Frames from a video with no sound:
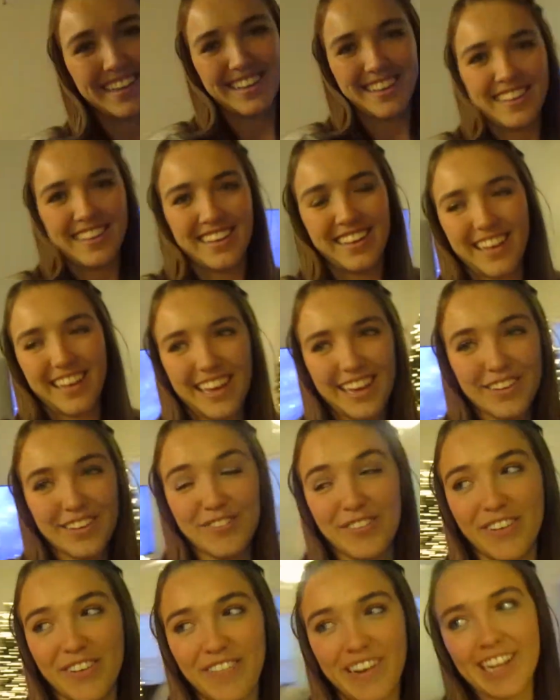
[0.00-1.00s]
for our friends. And
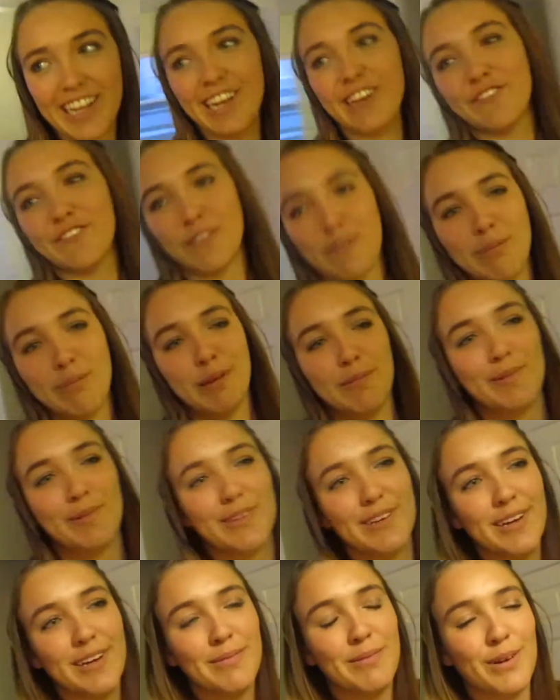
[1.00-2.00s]
we're waiting for people to
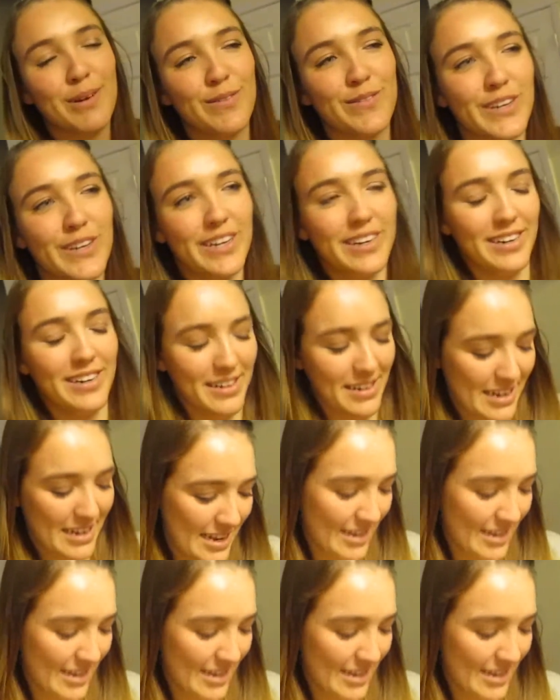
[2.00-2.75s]
come over.